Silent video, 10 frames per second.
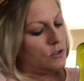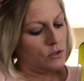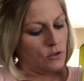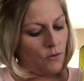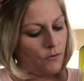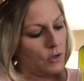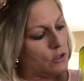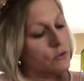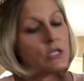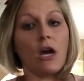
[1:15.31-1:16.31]
So if we
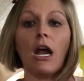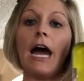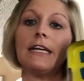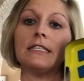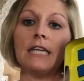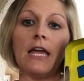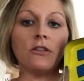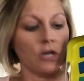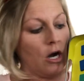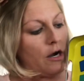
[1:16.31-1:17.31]
used our hide 10
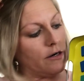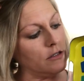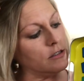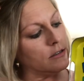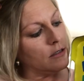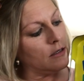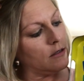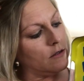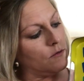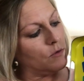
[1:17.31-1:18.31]
cards,
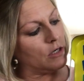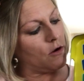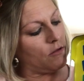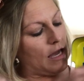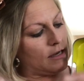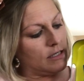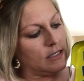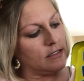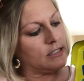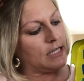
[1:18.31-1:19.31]
we know that
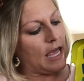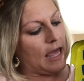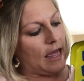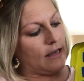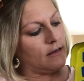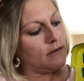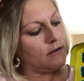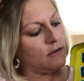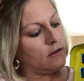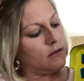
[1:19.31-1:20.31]
10
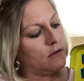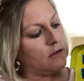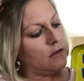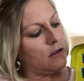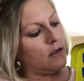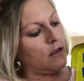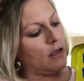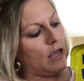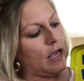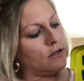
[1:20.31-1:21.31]

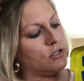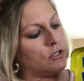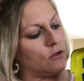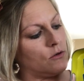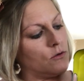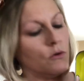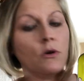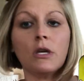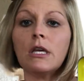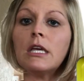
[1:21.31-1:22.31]
and 2
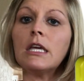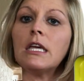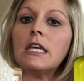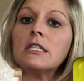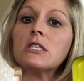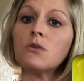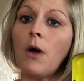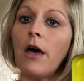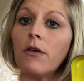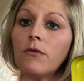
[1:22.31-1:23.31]
is
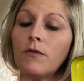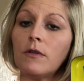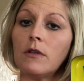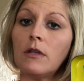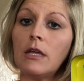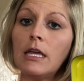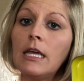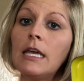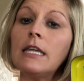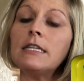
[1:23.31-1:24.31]
12.
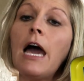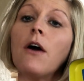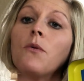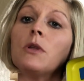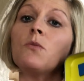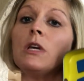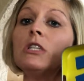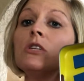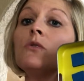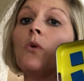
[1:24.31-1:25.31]
Now, when we
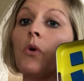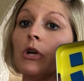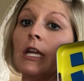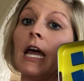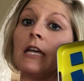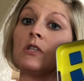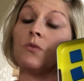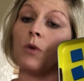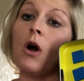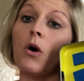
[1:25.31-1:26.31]
do organized
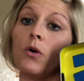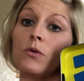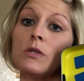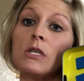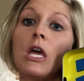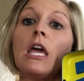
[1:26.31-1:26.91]
rows,